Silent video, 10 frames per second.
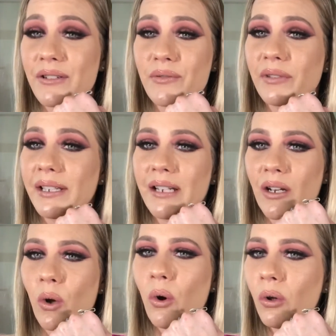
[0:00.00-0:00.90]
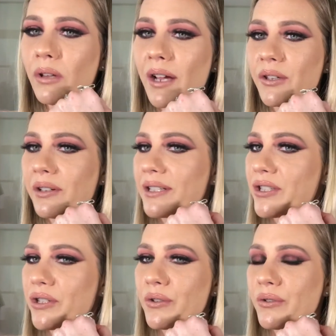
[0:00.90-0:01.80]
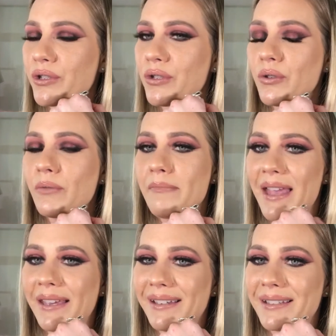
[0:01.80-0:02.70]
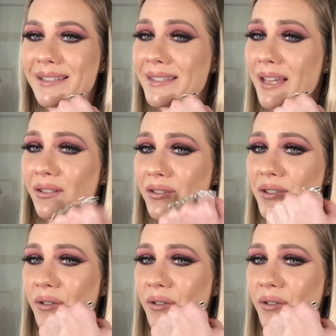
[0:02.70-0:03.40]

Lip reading: There's really not a whole you can do to make it subtle.